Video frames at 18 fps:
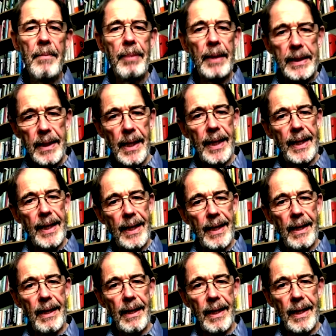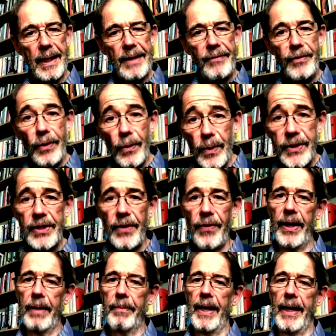But if you
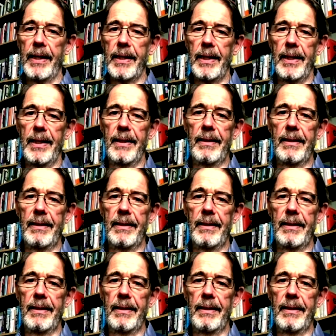also think back